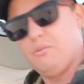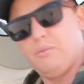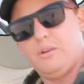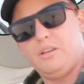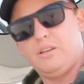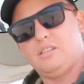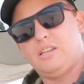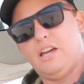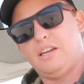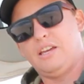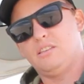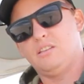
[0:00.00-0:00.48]
when
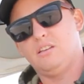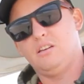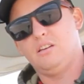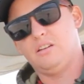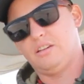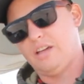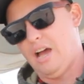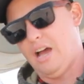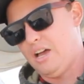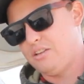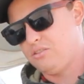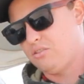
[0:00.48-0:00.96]
you take the
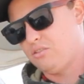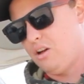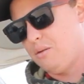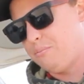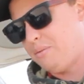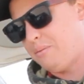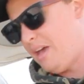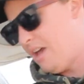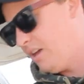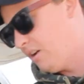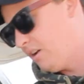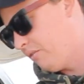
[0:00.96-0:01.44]
cast iron
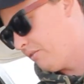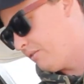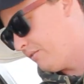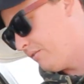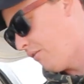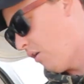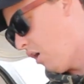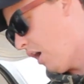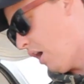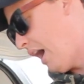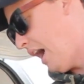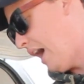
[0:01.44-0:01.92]
pan off the
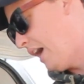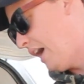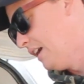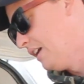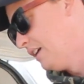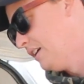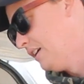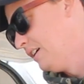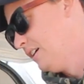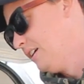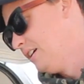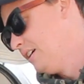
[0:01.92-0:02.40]
fire,
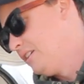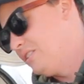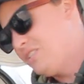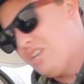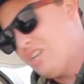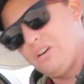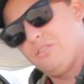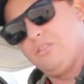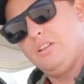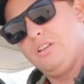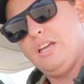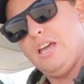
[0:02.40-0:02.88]

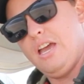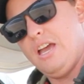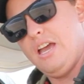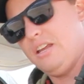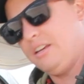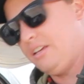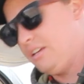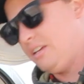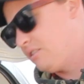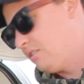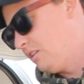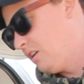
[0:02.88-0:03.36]
generally your
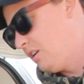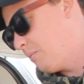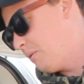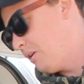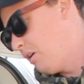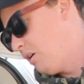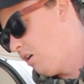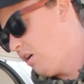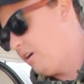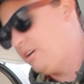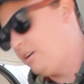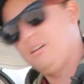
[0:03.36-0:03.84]
hand gets a little bit
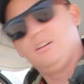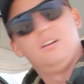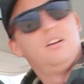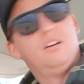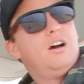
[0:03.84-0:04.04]
hot.